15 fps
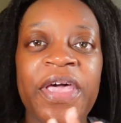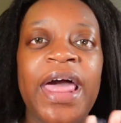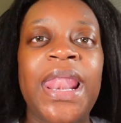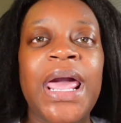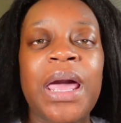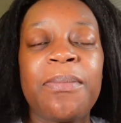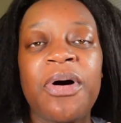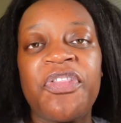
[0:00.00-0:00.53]
thing I
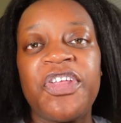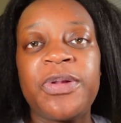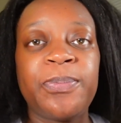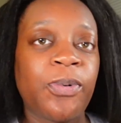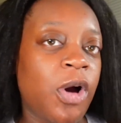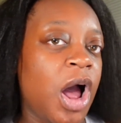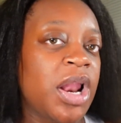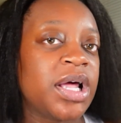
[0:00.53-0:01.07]
like about this
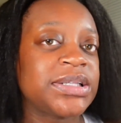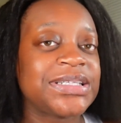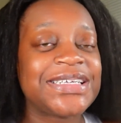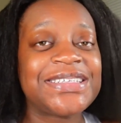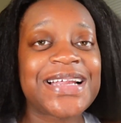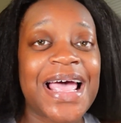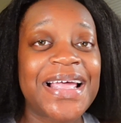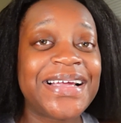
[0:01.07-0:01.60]
product
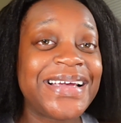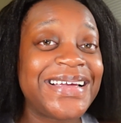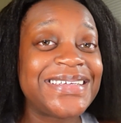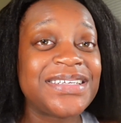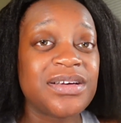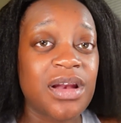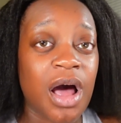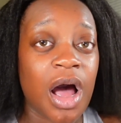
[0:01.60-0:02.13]
is that it
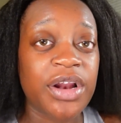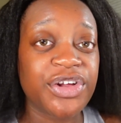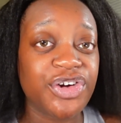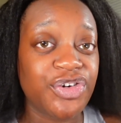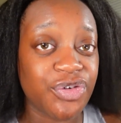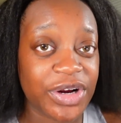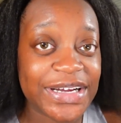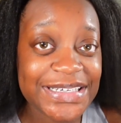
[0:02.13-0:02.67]
is
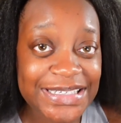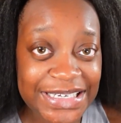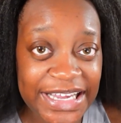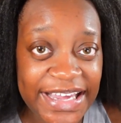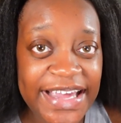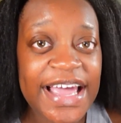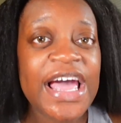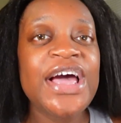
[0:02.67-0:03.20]

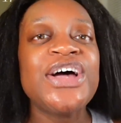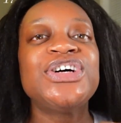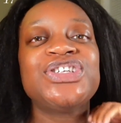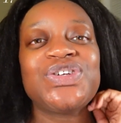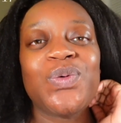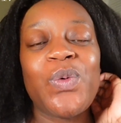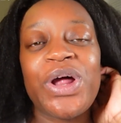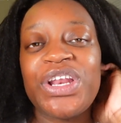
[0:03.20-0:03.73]
non-greasy,
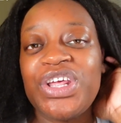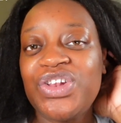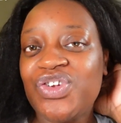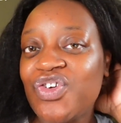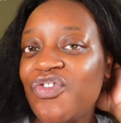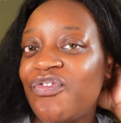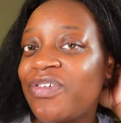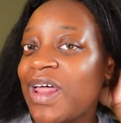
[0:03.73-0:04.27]
so when you
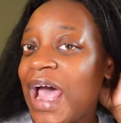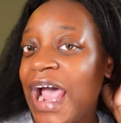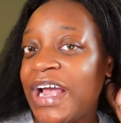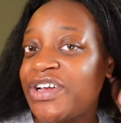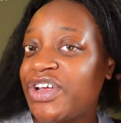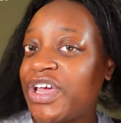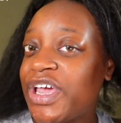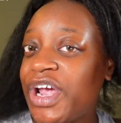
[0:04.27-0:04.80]
do flat
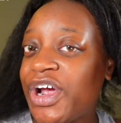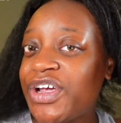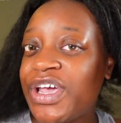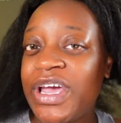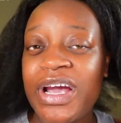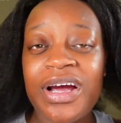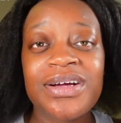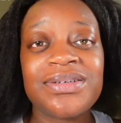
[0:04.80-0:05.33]
iron your
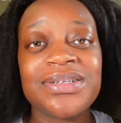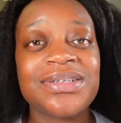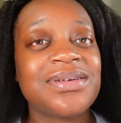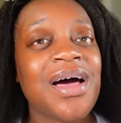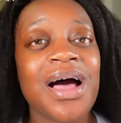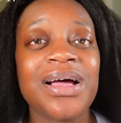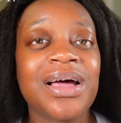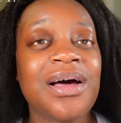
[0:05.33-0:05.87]
hair does
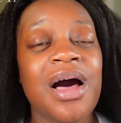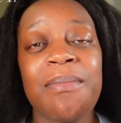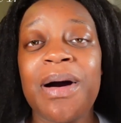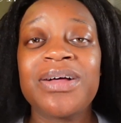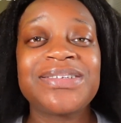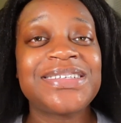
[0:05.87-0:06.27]
not come out